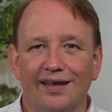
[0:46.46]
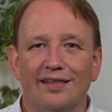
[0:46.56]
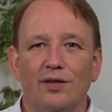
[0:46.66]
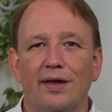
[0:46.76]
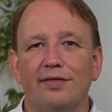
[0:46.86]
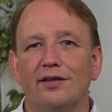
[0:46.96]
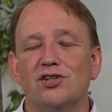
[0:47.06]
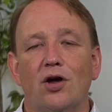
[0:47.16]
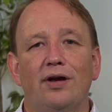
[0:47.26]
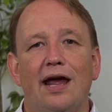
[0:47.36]
The method
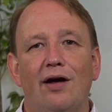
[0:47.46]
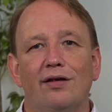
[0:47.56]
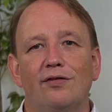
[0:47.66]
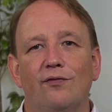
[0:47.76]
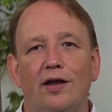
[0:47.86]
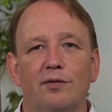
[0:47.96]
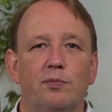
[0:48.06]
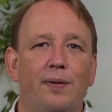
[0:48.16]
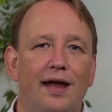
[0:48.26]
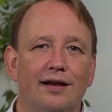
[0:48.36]
Joe and Harry
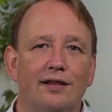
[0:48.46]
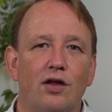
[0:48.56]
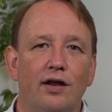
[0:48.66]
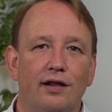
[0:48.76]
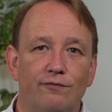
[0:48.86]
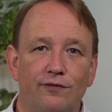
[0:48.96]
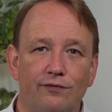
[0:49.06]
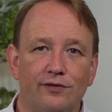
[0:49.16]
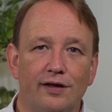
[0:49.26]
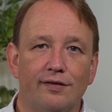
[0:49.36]
developed back in the
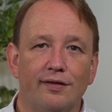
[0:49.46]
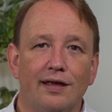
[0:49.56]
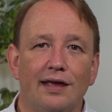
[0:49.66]
1950s